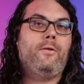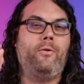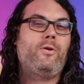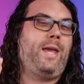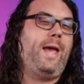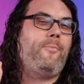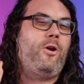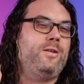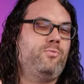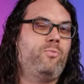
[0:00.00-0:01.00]
the little
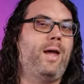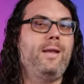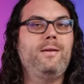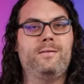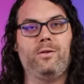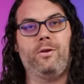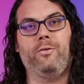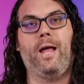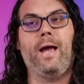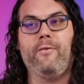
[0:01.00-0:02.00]
camera is red so you're
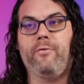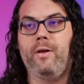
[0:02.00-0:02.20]
live.